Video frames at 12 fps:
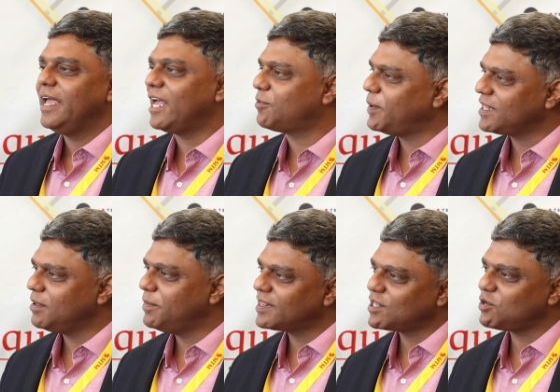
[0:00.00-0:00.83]
Expect the
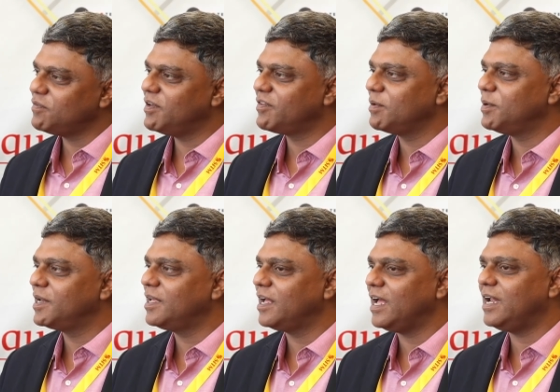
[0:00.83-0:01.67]
best out of
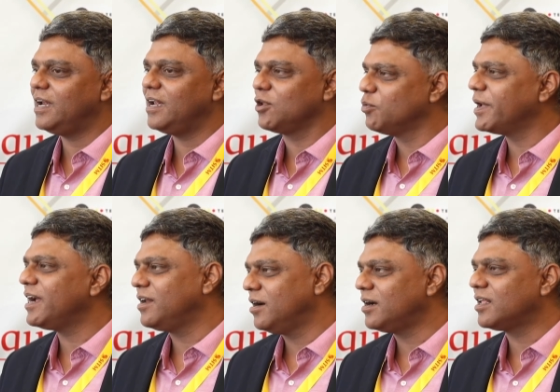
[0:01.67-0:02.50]
everybody. And you may
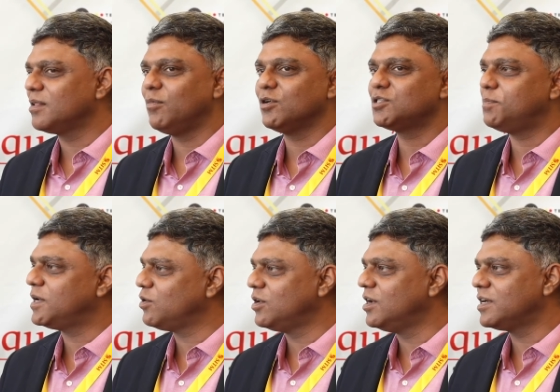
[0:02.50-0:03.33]
get hurt at the most,
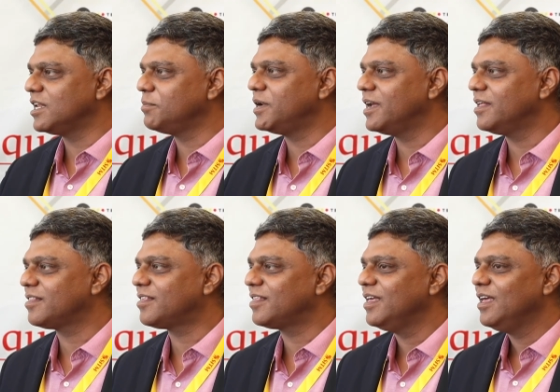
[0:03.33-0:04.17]
but don't hurt anybody
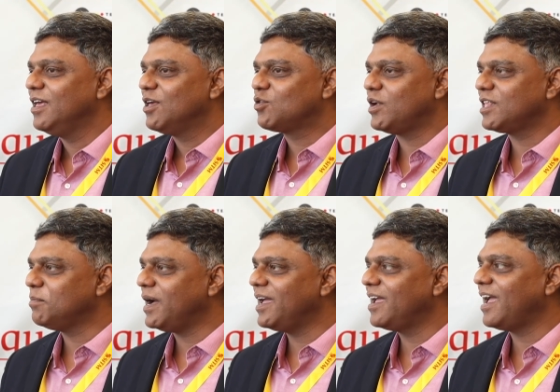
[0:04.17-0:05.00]
else. So I think
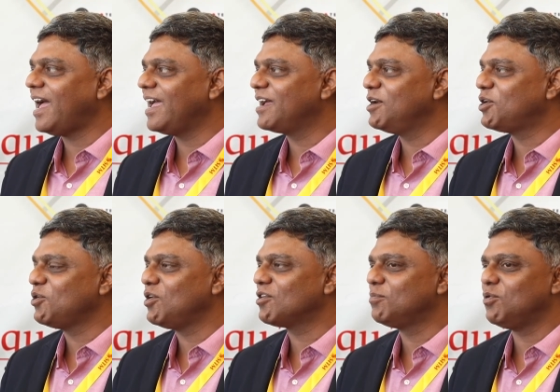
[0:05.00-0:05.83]
my angle to
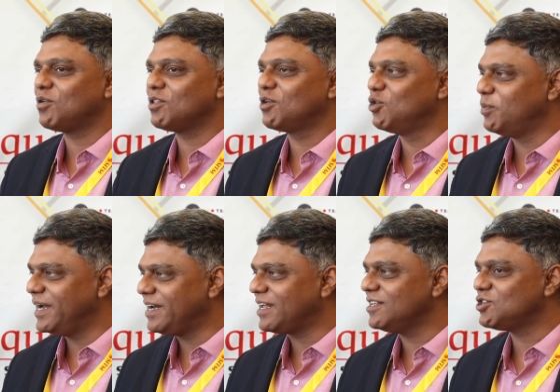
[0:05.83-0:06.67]
you all is more on the
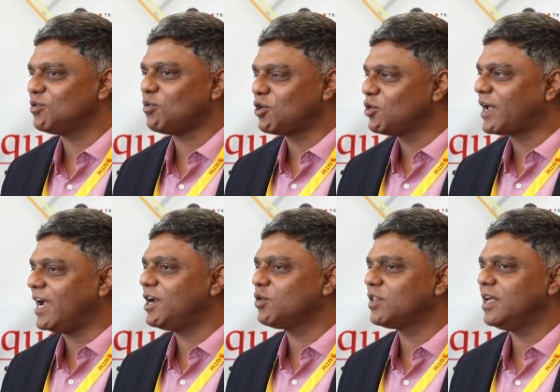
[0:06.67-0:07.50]
humane touch, on what you
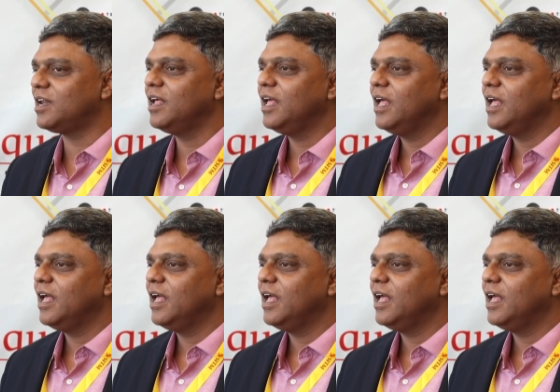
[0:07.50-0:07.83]
can do there.